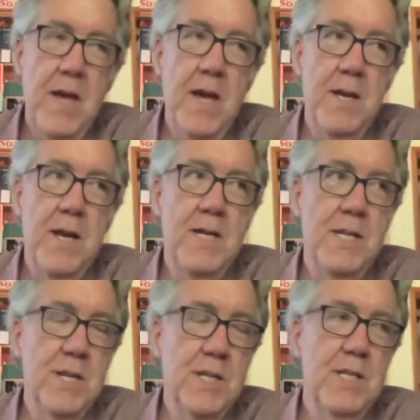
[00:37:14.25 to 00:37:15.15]
and
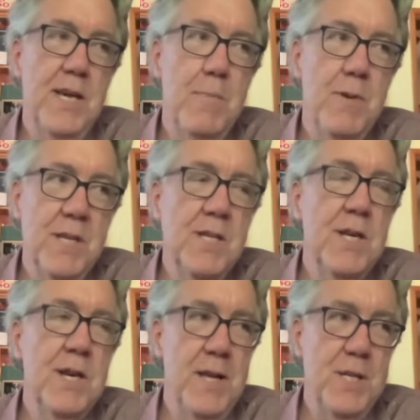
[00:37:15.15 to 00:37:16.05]
1968, but
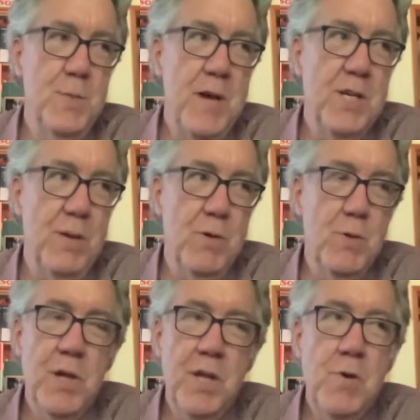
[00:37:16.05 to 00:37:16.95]
69 especially, which
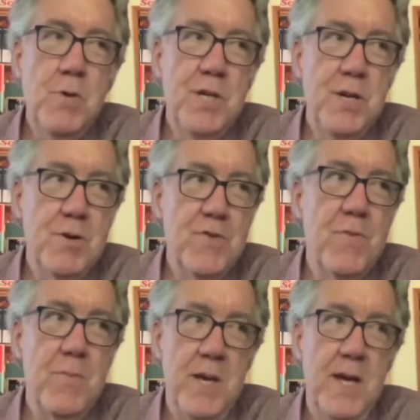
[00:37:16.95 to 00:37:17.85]
were huge years
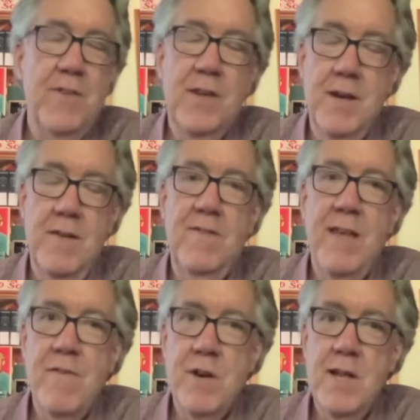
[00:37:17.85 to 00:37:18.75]
for me as a kid,
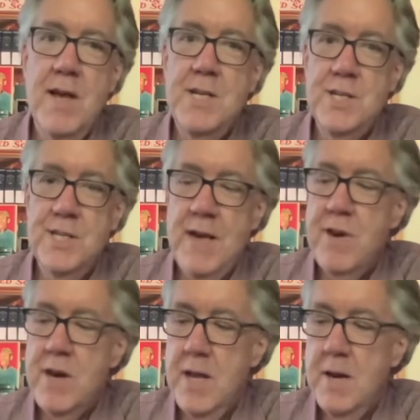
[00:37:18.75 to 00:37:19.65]
ages
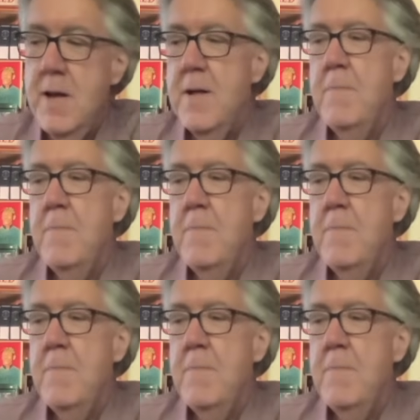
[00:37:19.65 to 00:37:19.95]
7 and 8,